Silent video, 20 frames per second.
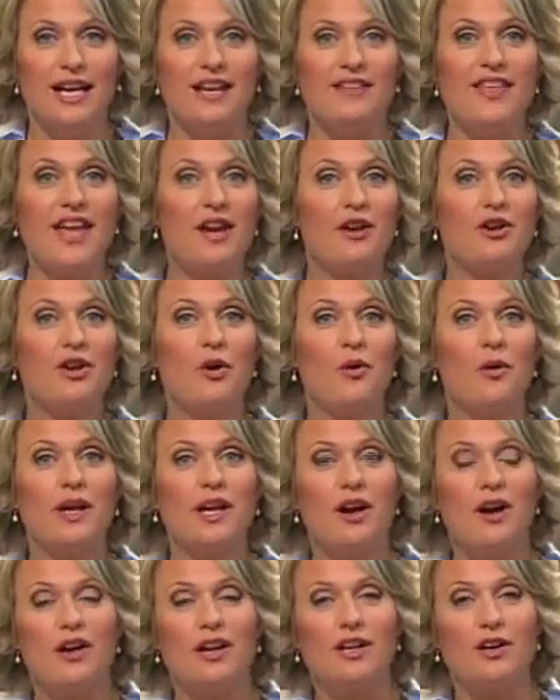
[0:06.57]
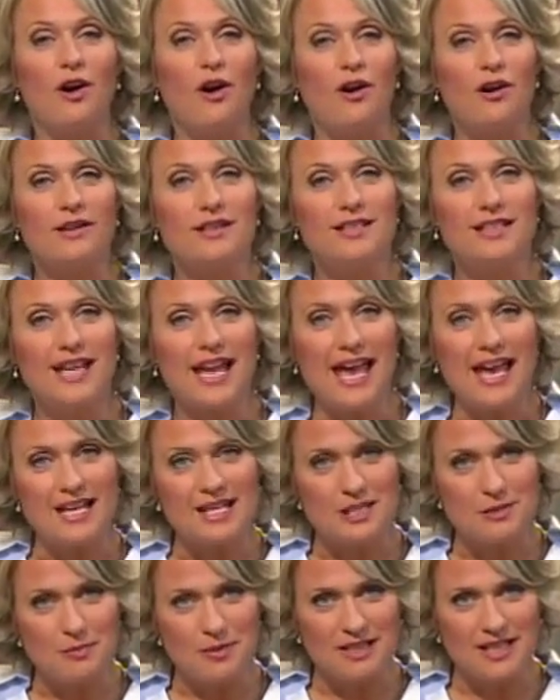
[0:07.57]
They are going on an Arctic
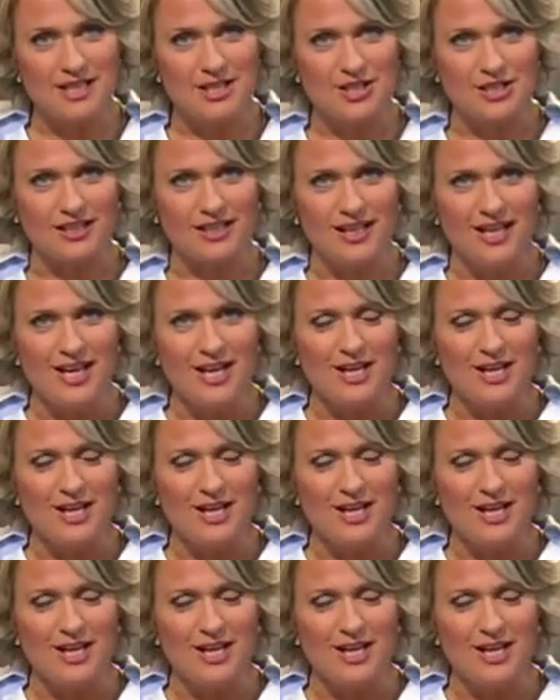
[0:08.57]
expedition,